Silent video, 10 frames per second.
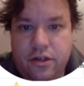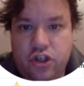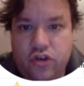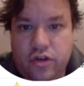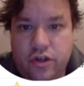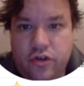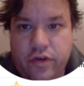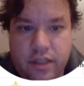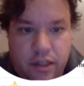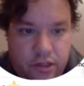sure
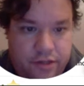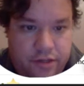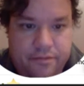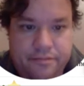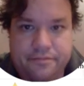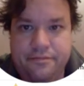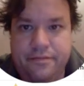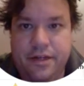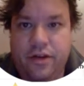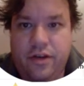trick solution,
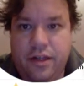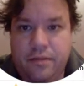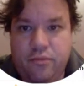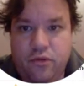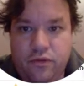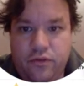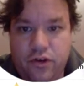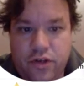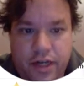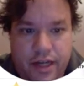but you can improve
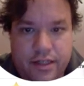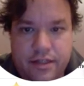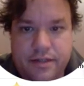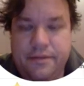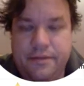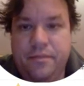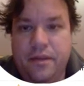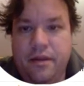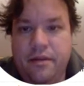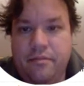your chances
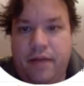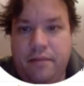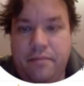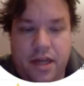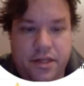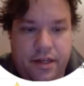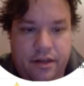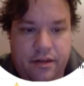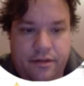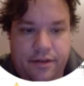by
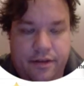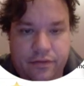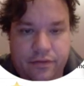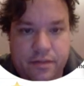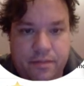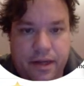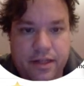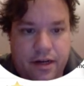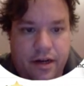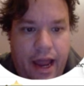imagining if
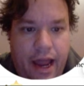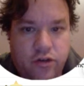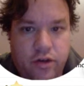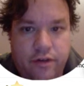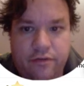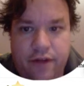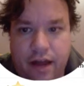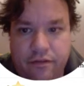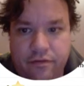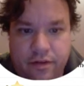spades are actually
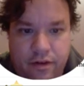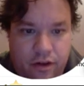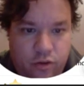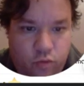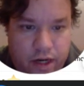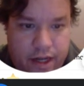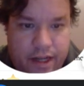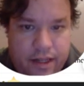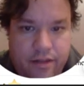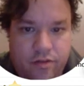5 on one
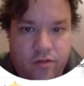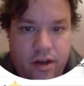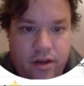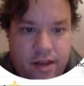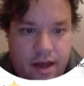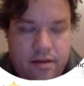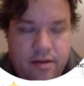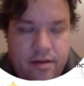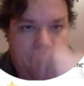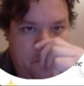hand and 3 on the other.
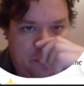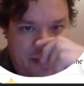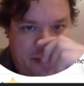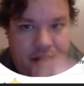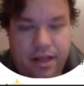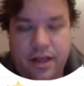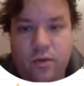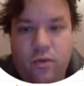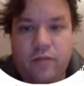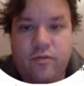
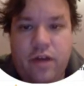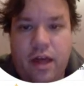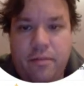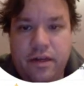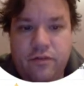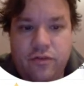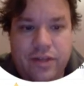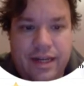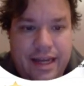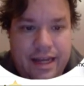What will happen if you
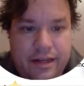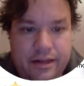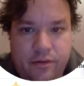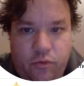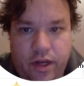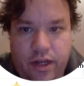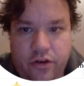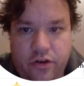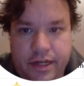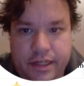delay
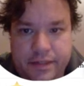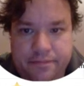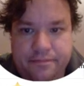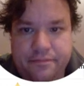winning your ace?